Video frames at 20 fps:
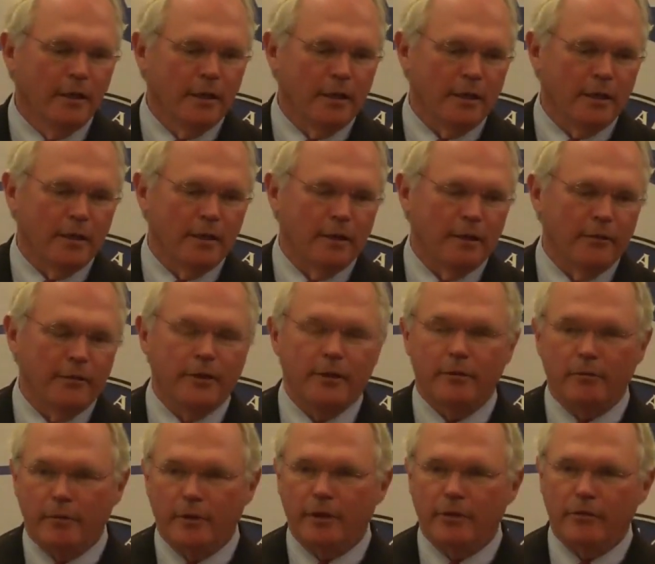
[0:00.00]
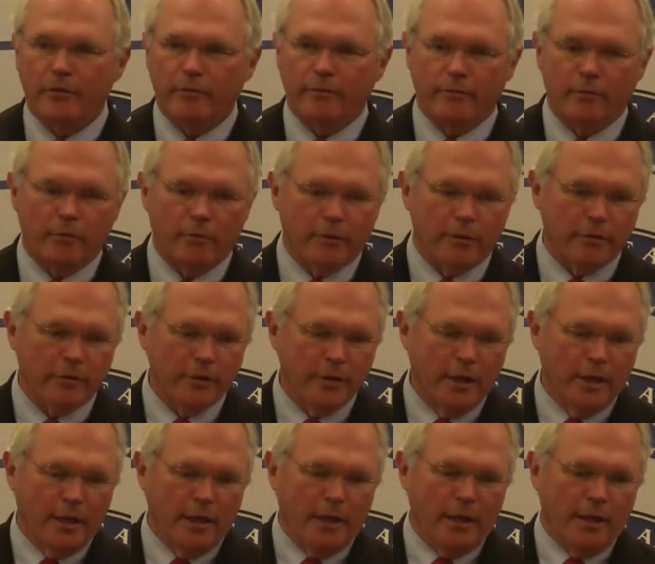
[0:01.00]
the US, of course.
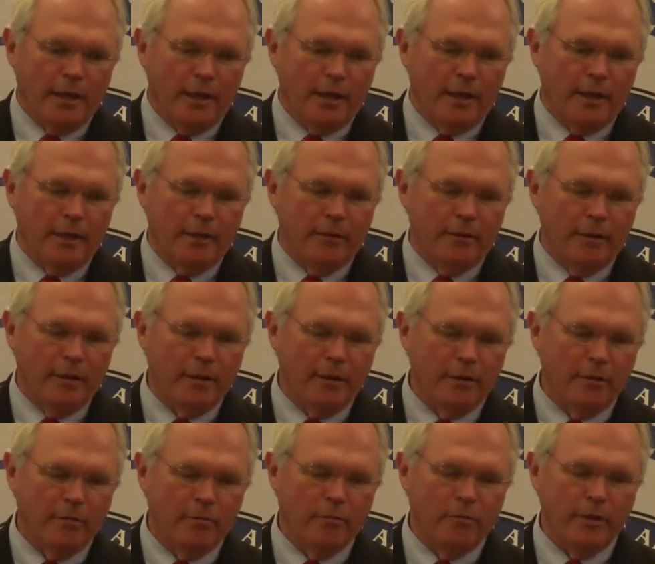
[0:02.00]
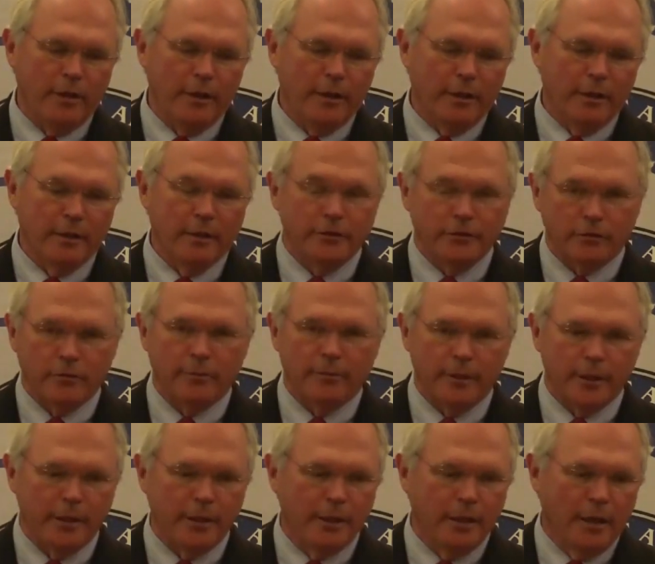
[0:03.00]
And we, in
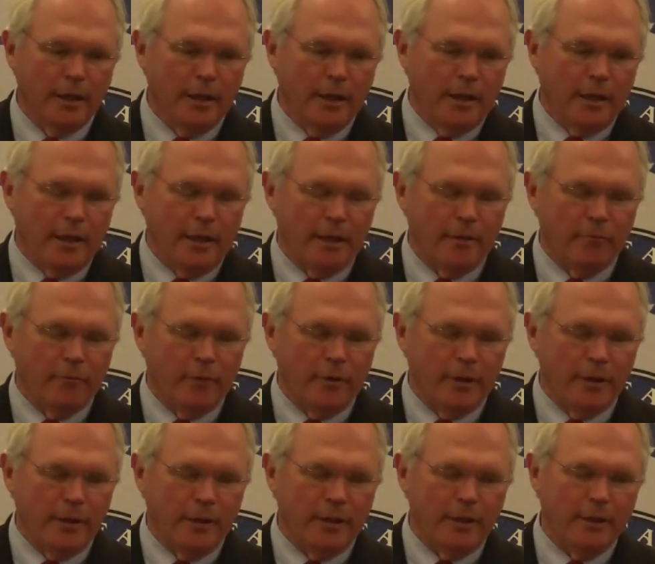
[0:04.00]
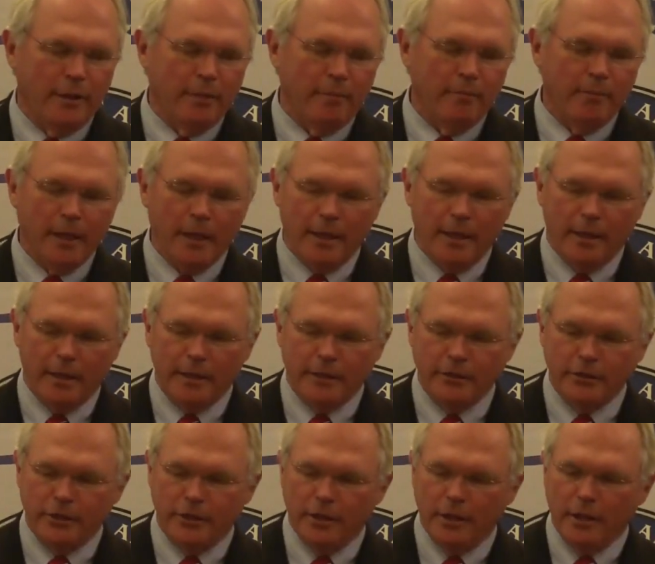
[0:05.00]
Germany, and we
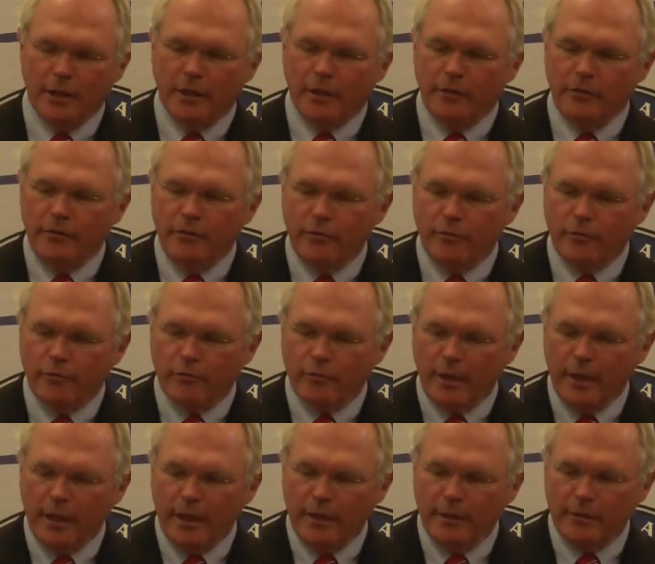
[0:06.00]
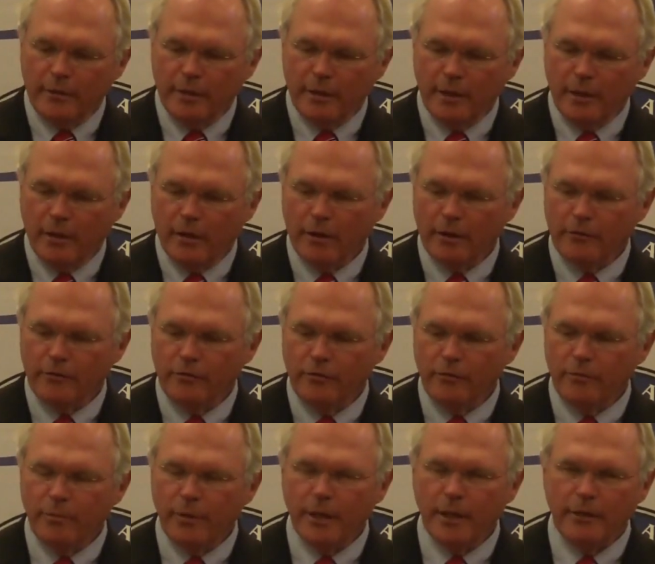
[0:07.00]
managed to create on two
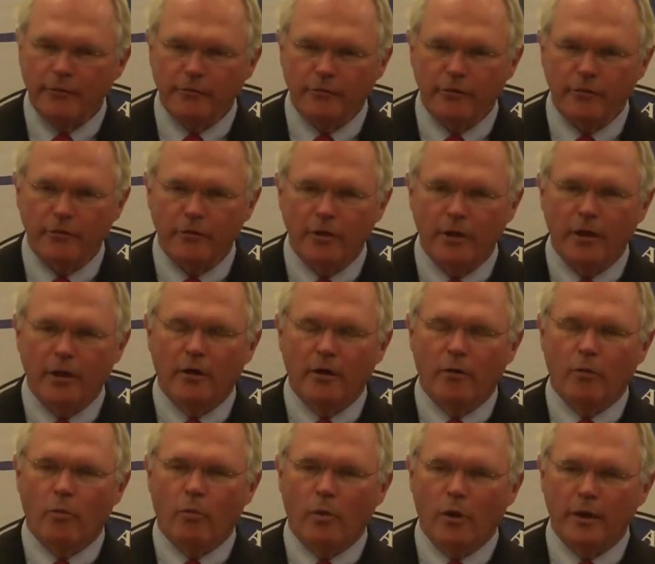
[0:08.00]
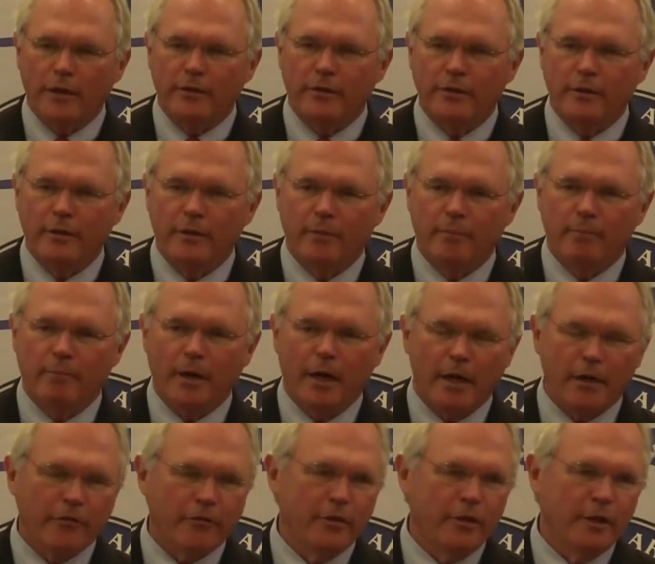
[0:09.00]
pages what
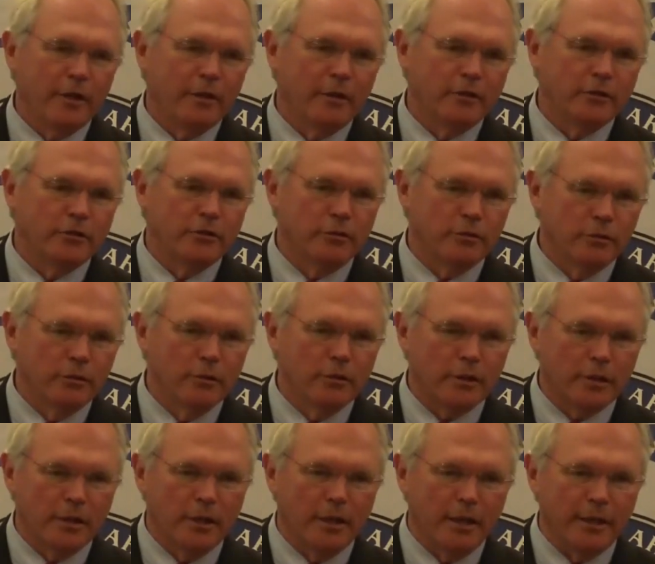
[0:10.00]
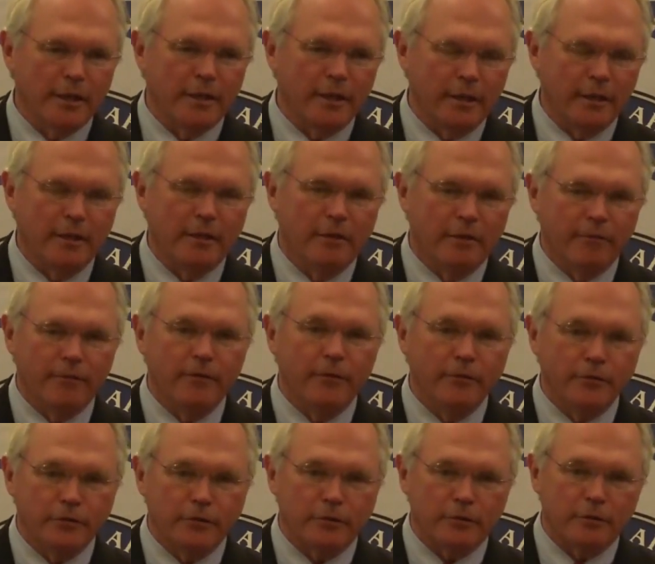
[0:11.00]
Bosnia should look like in the
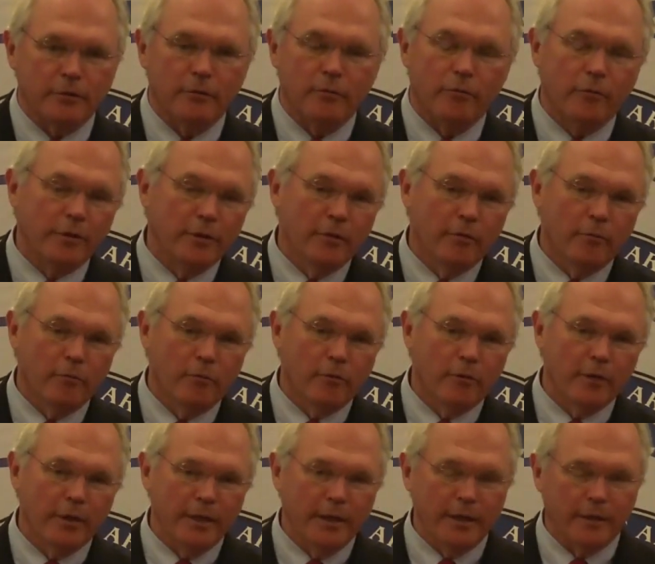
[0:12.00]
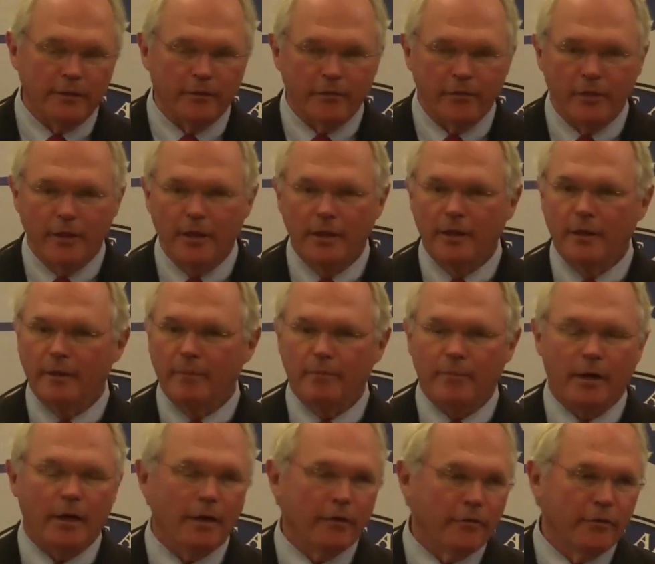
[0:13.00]
future when the war ends.
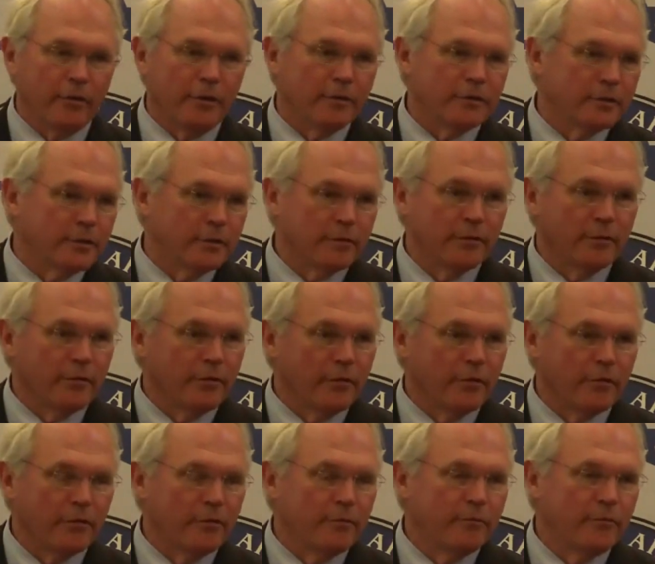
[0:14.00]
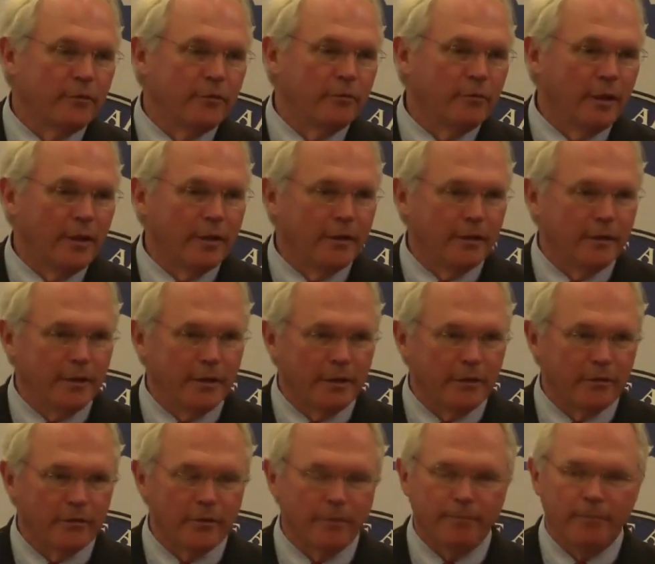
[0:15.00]
Bosnia shall consist of two
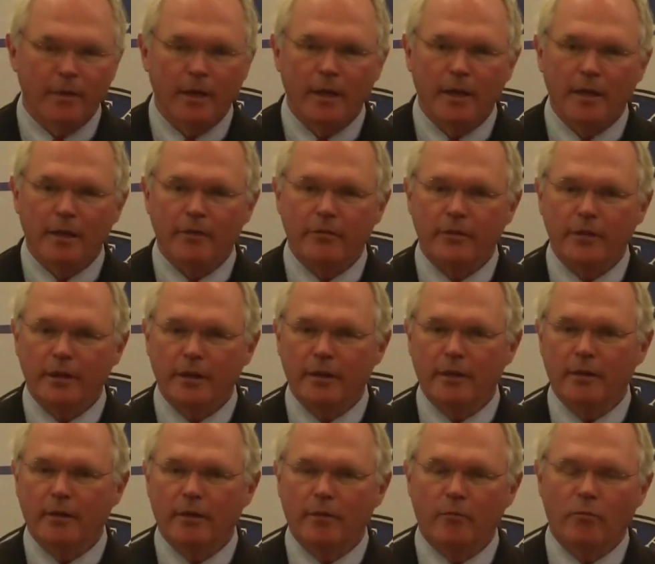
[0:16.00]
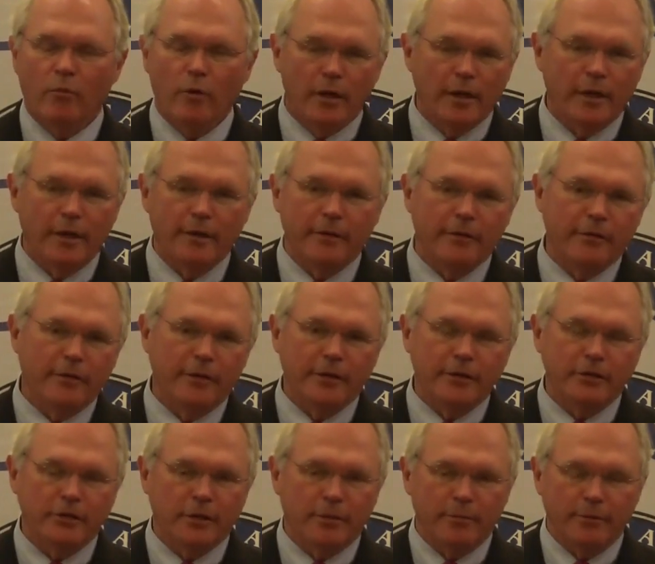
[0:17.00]
entities. The one entity
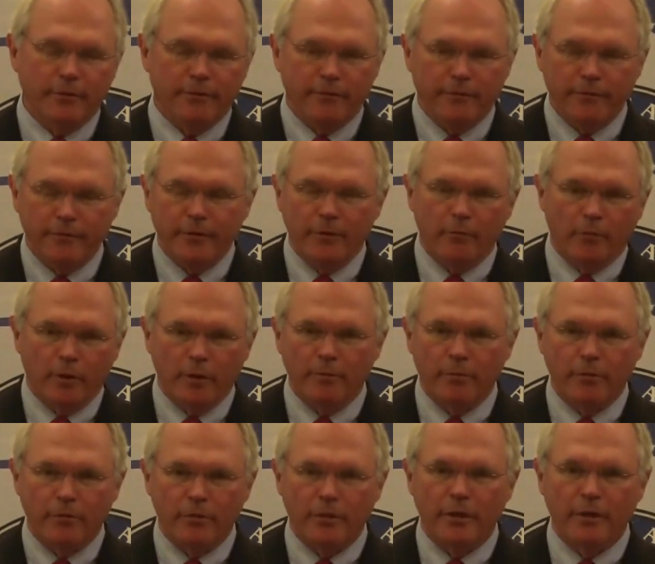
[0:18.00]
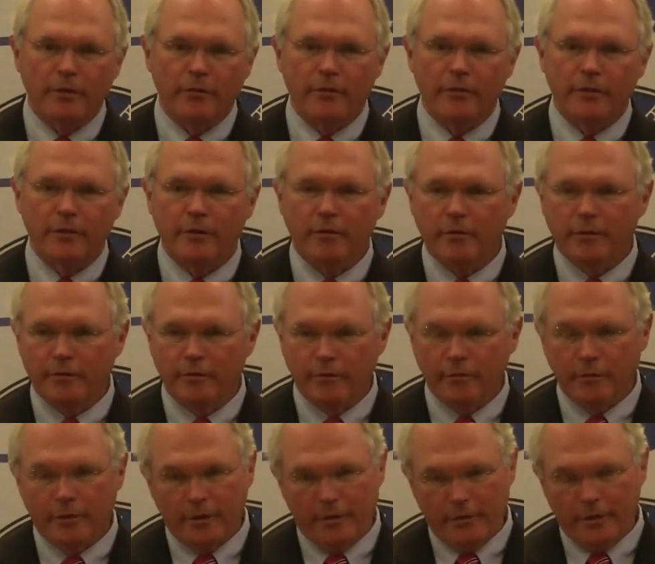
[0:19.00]
shall be 51% of the
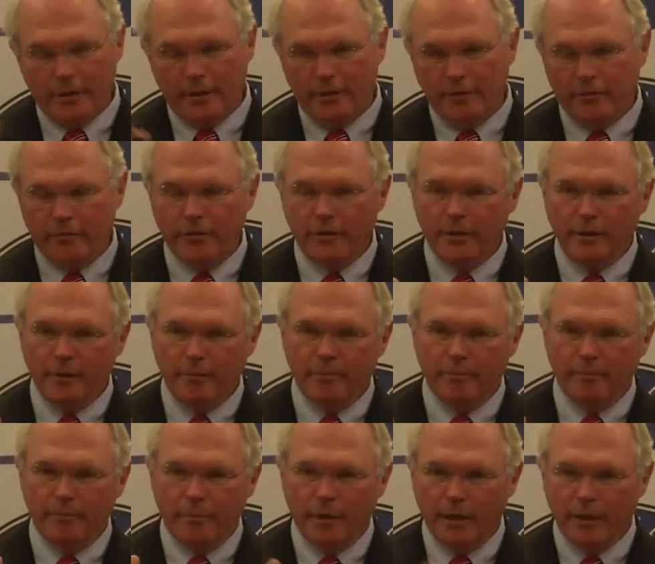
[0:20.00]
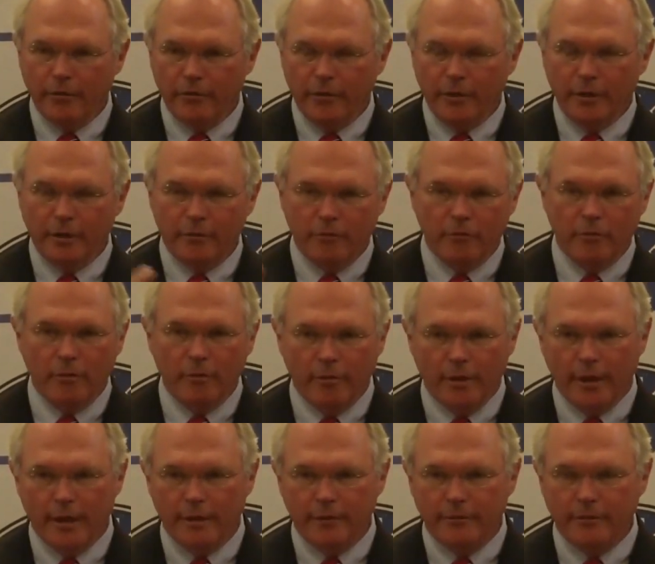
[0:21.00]
territory, that is the
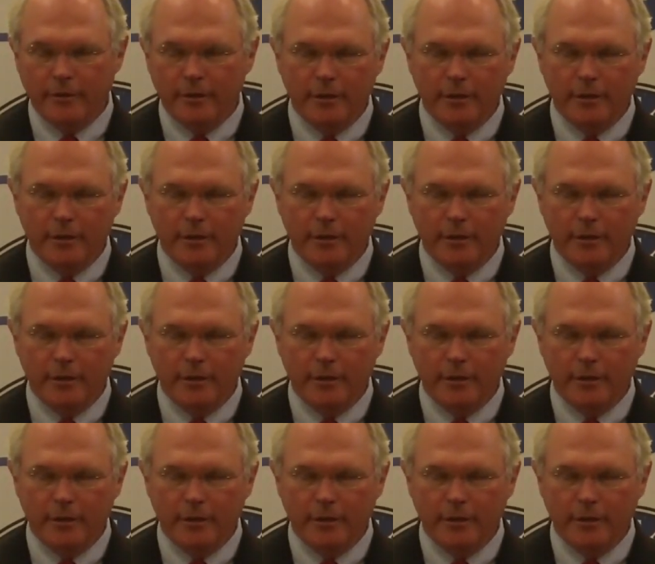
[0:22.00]
Bosnian-Croat